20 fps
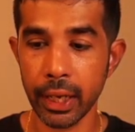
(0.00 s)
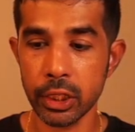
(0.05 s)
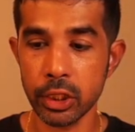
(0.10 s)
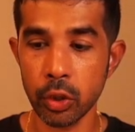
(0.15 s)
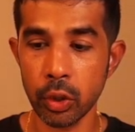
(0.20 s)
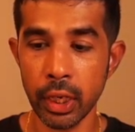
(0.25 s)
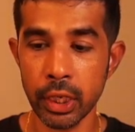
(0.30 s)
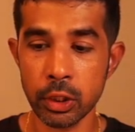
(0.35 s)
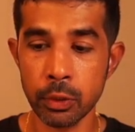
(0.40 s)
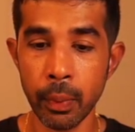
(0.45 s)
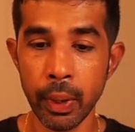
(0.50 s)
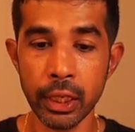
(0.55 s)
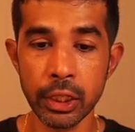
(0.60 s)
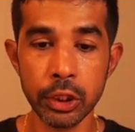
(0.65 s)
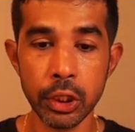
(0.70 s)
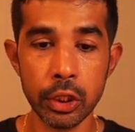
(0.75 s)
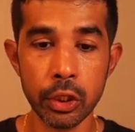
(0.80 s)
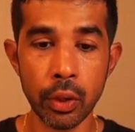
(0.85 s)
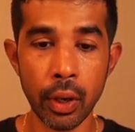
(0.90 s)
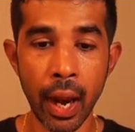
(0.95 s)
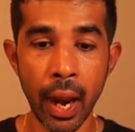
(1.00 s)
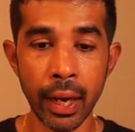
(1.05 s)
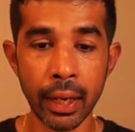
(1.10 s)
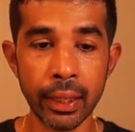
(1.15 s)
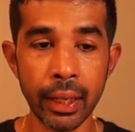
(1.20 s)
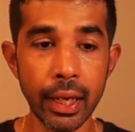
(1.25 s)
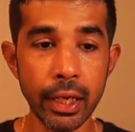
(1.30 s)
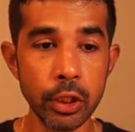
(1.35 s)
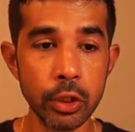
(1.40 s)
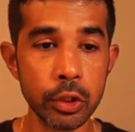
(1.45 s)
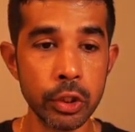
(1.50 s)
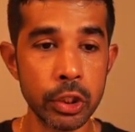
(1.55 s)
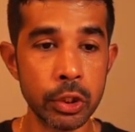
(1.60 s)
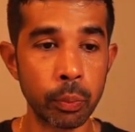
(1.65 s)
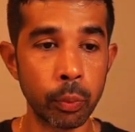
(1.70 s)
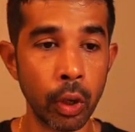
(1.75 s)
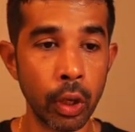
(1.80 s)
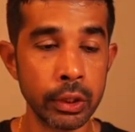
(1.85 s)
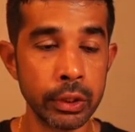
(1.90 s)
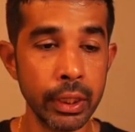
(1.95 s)
So let's make sure to add that to this
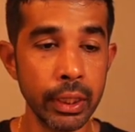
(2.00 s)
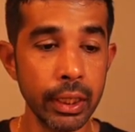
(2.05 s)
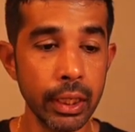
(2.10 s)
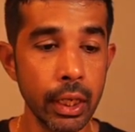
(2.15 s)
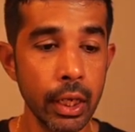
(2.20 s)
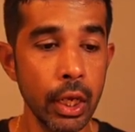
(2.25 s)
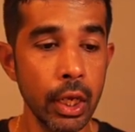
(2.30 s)
project